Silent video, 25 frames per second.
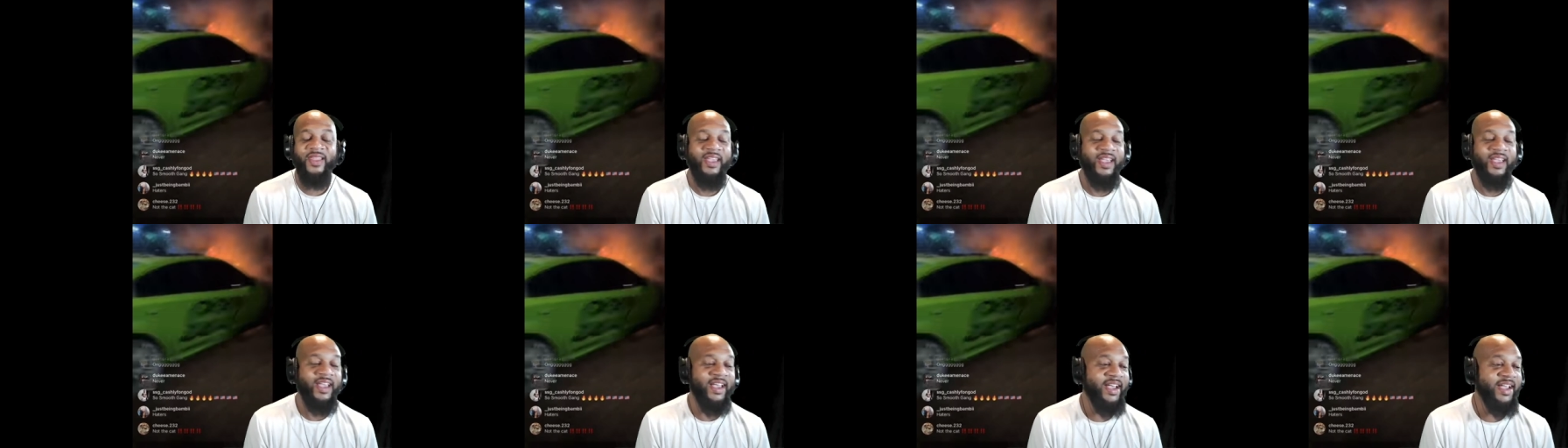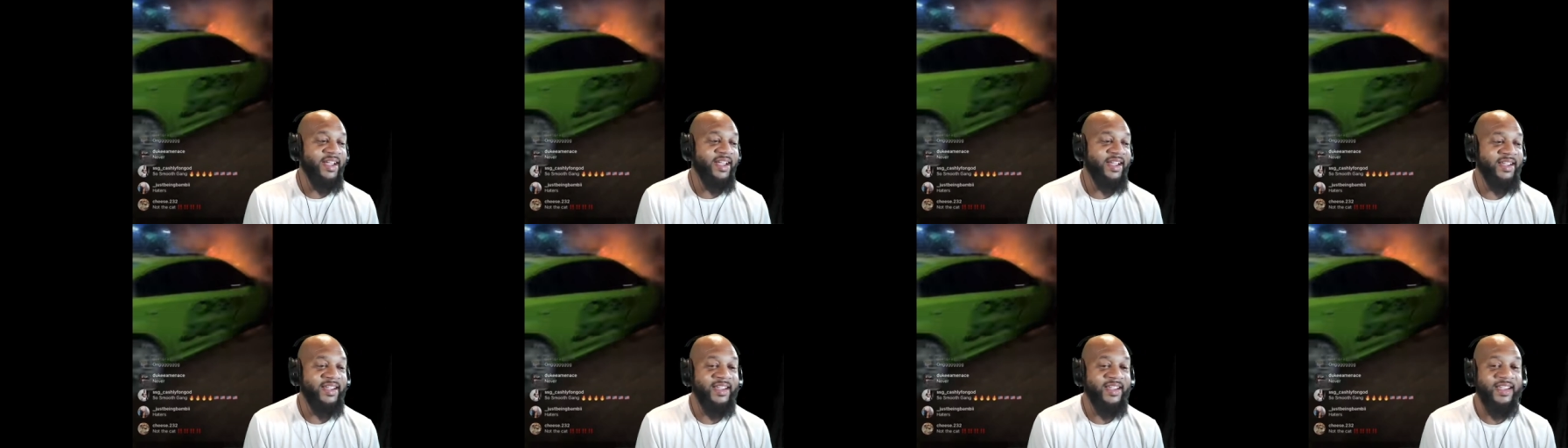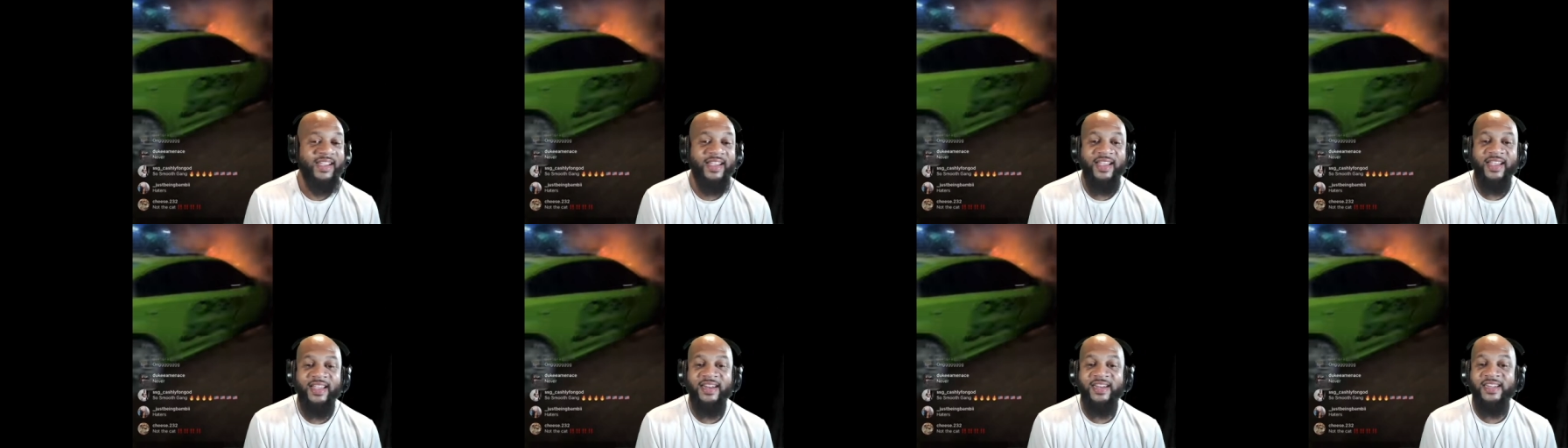Hey,
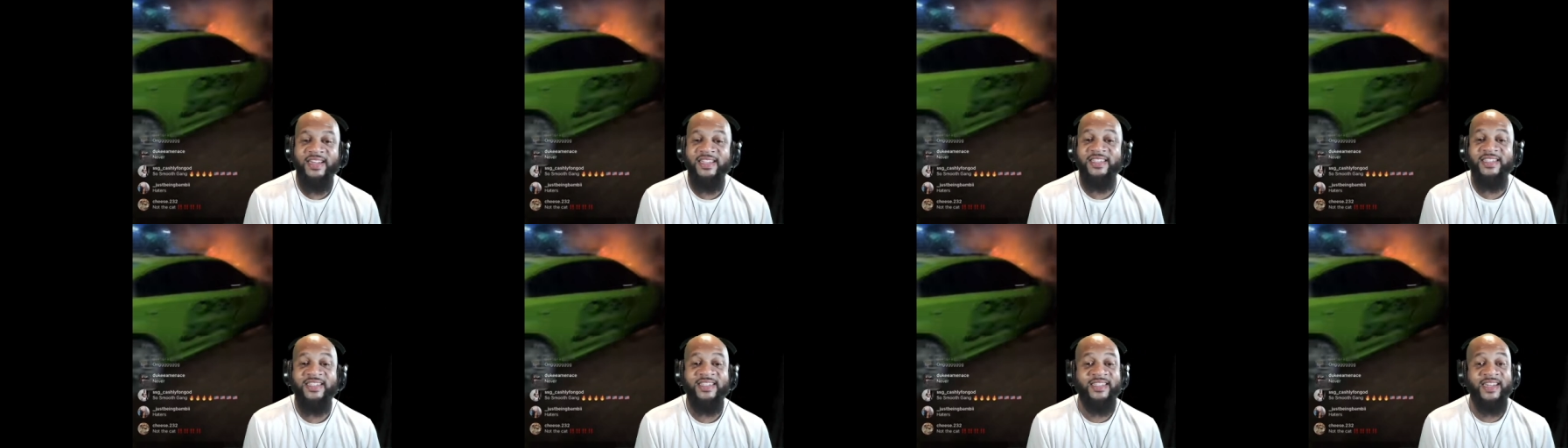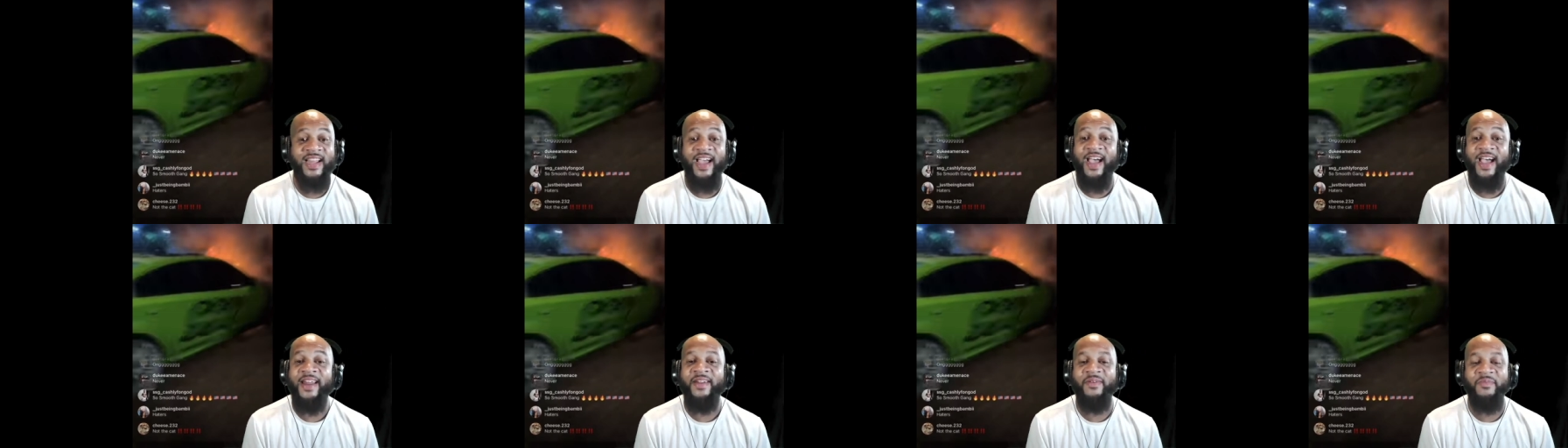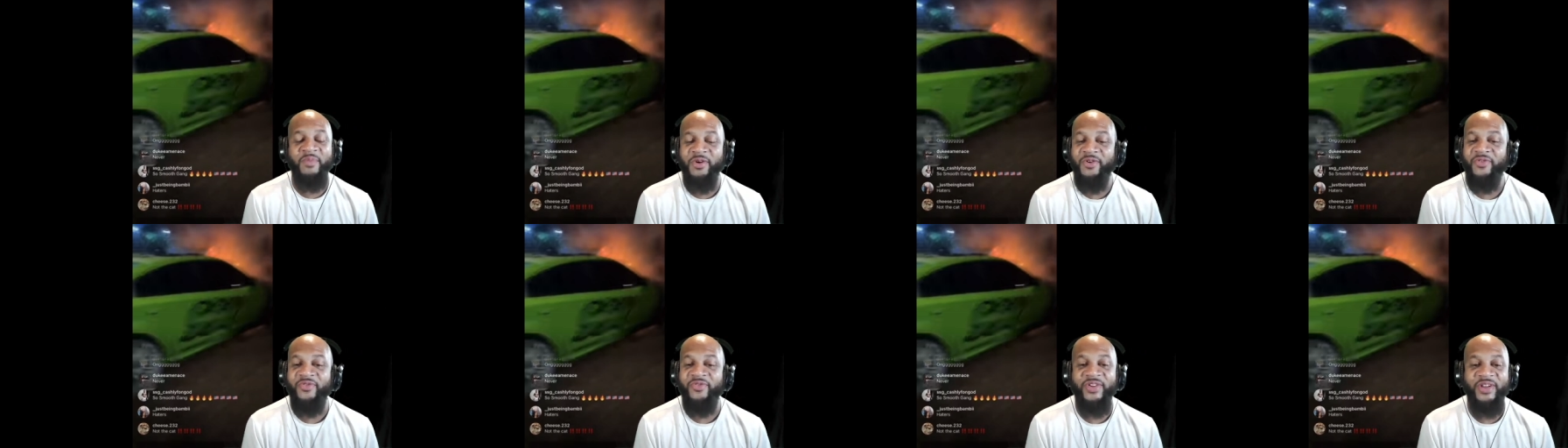this is not a
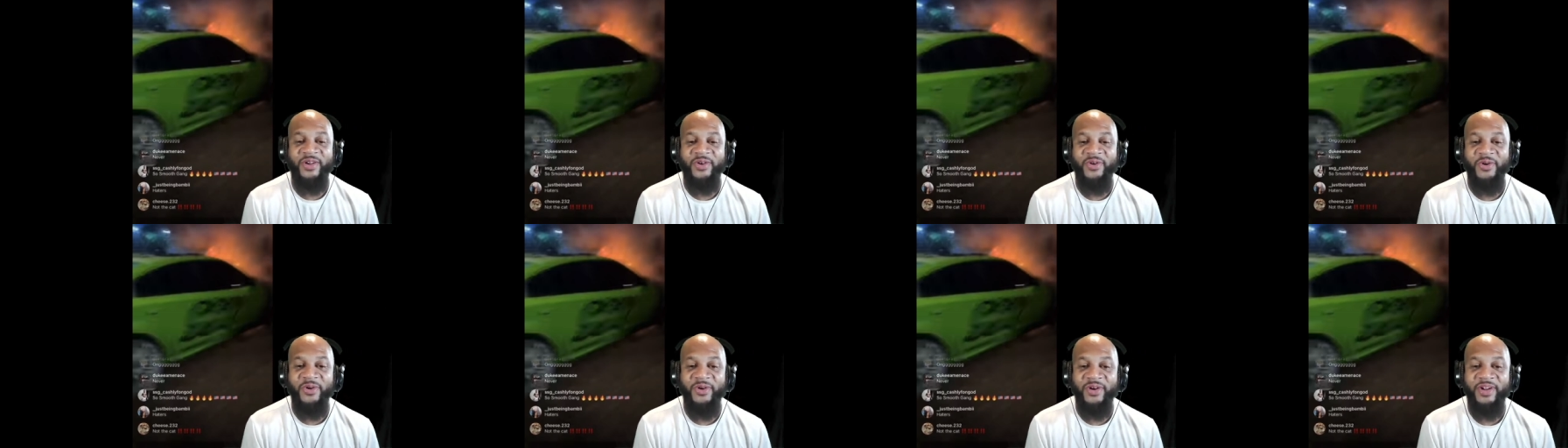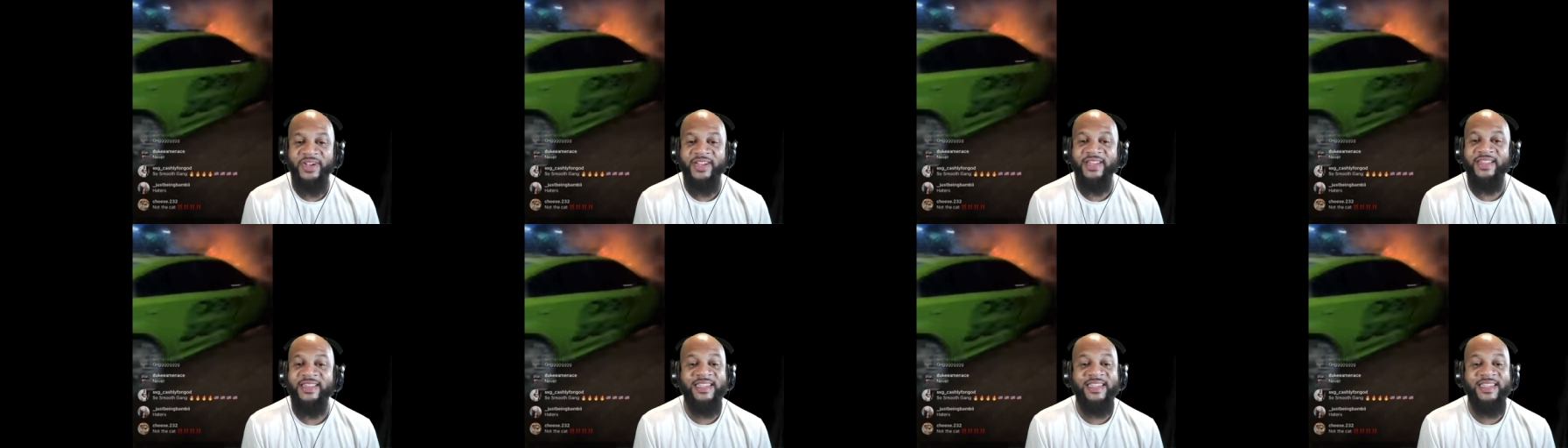movie, Corey.